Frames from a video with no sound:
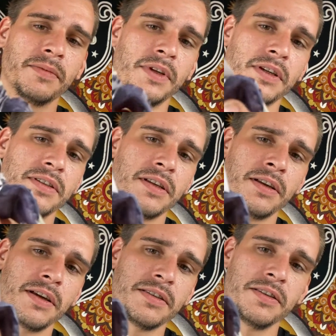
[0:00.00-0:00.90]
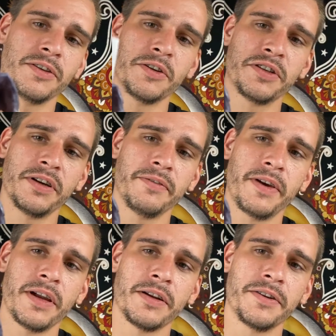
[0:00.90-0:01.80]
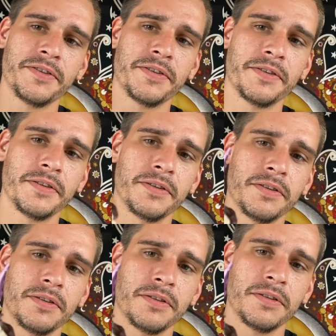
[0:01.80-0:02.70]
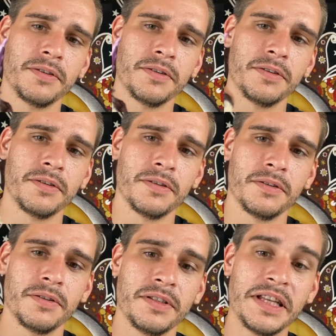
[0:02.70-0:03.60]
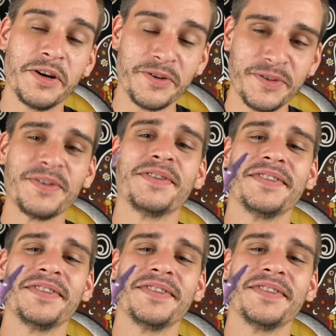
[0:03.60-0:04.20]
Like I said, guys, these are shelf hangers. Sitters. Sitters.